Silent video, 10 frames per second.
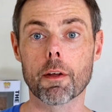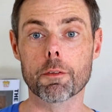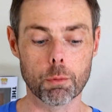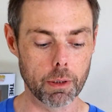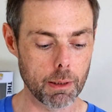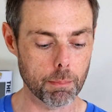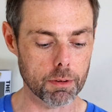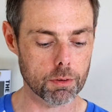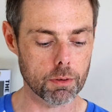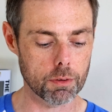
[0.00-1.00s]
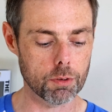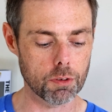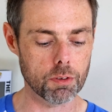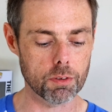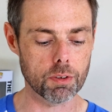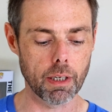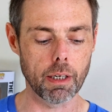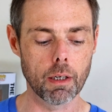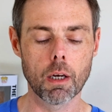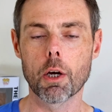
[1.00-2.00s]
Out 3, but it says it's
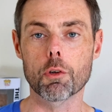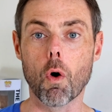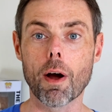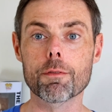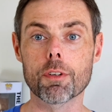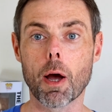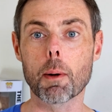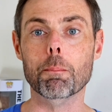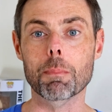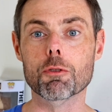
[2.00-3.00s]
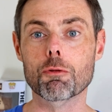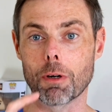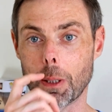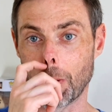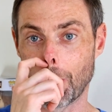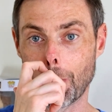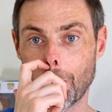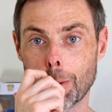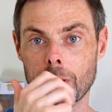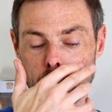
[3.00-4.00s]
a Knives Out mystery.
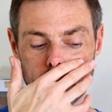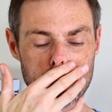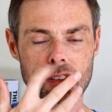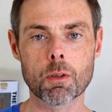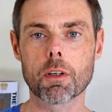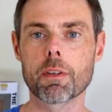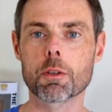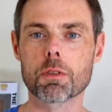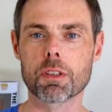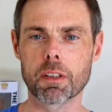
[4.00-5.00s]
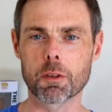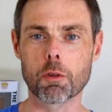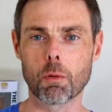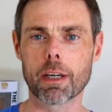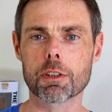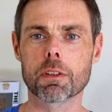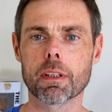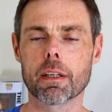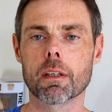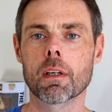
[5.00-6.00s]
So it's kind of interesting the direction
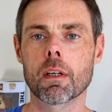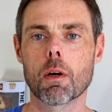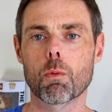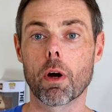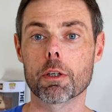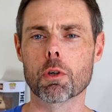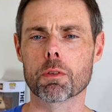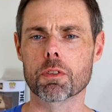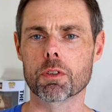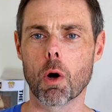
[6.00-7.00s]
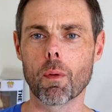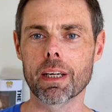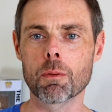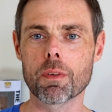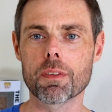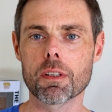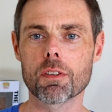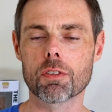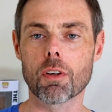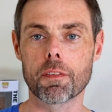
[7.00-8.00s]
that Rian Johnson's going in with this.